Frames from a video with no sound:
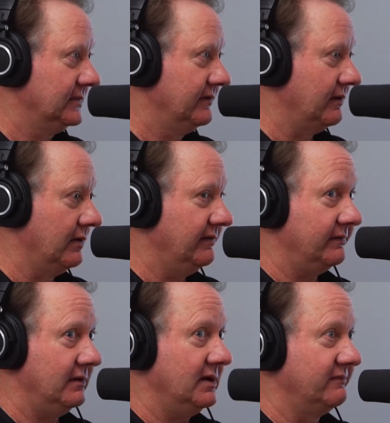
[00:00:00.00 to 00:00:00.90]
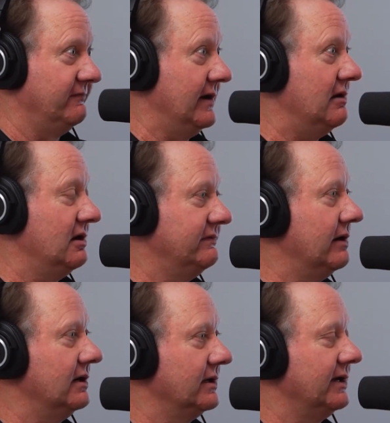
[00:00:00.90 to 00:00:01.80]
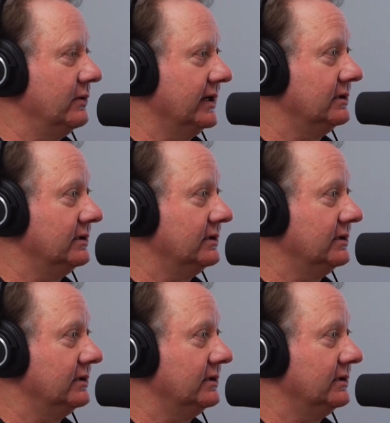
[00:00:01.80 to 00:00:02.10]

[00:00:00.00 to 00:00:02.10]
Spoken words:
So it's very, very lightweight.